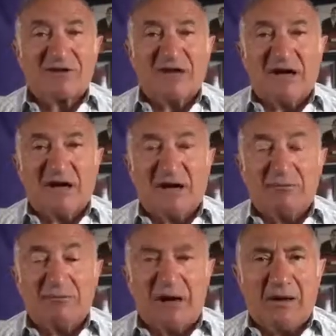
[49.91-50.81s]

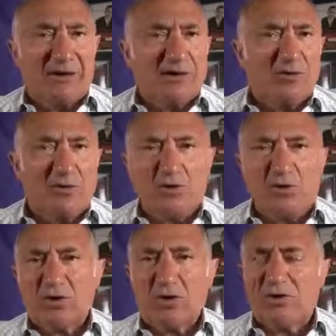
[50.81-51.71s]

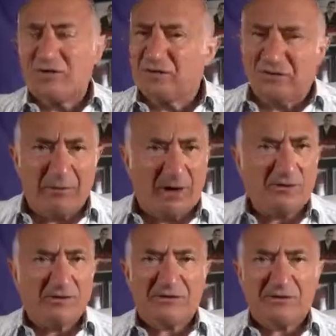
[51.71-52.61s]
All kinds of
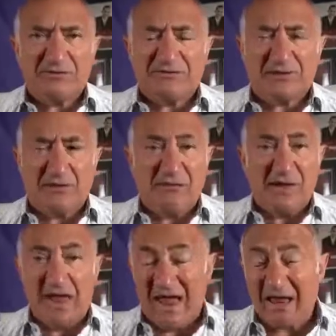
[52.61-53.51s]
emotions from
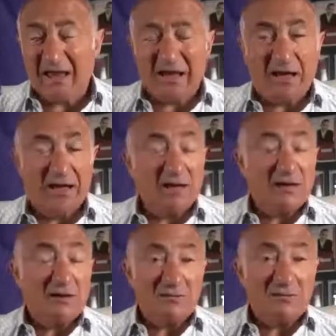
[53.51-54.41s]
anger,
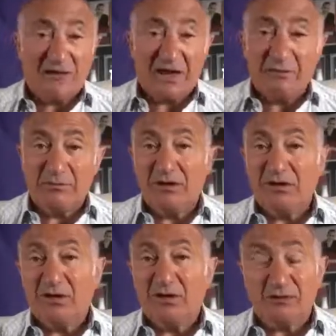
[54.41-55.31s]

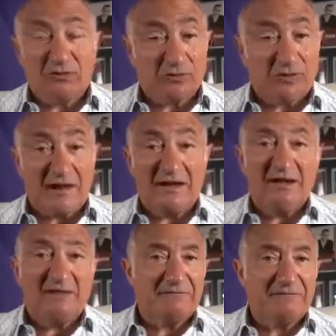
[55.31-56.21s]
resentment,
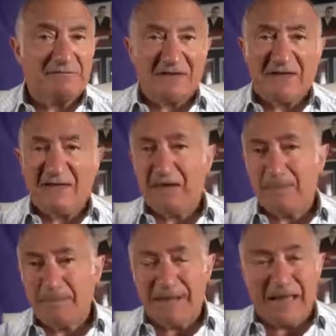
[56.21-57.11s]
dread, fear,
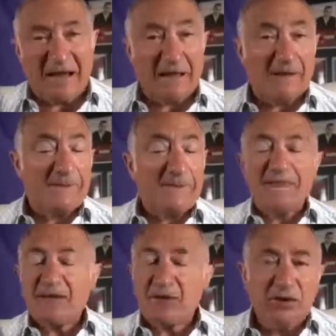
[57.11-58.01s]
panic,
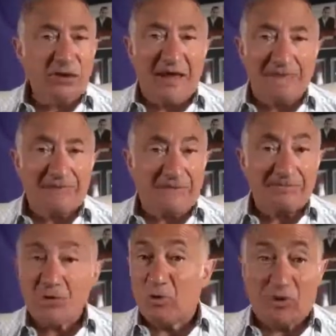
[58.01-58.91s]
you name it,
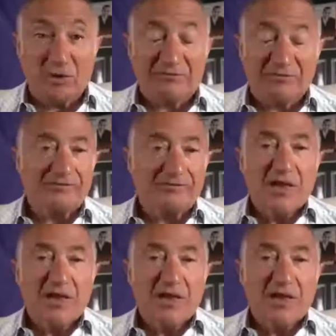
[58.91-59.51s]
all of them.